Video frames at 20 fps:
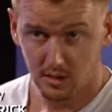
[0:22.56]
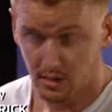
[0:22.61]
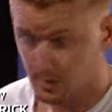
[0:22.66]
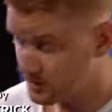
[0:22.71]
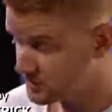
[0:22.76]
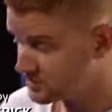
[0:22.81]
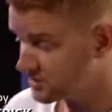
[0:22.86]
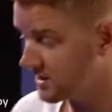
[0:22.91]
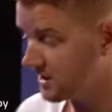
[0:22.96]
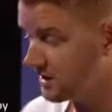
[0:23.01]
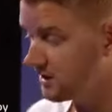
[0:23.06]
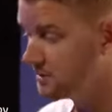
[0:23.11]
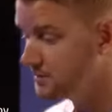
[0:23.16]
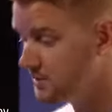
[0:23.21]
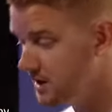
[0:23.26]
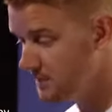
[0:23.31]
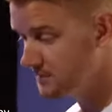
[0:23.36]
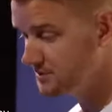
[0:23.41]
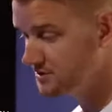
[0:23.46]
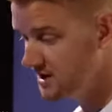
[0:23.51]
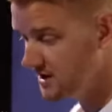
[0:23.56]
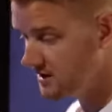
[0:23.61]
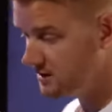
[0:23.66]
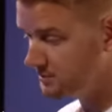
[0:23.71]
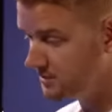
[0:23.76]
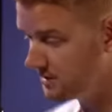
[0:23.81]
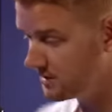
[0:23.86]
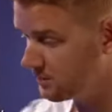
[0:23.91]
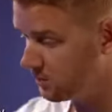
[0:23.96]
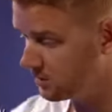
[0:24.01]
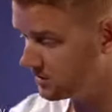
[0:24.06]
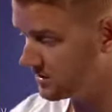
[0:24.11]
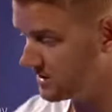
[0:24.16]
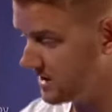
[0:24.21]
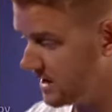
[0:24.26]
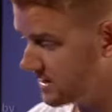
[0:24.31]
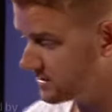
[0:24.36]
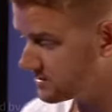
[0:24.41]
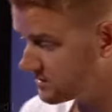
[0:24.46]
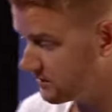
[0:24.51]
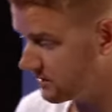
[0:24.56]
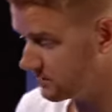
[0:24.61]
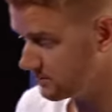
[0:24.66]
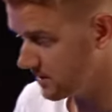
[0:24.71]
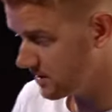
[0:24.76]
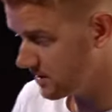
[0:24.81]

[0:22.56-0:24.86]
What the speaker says: Look, we should get going, babe. Jake will be wanting the ice cream.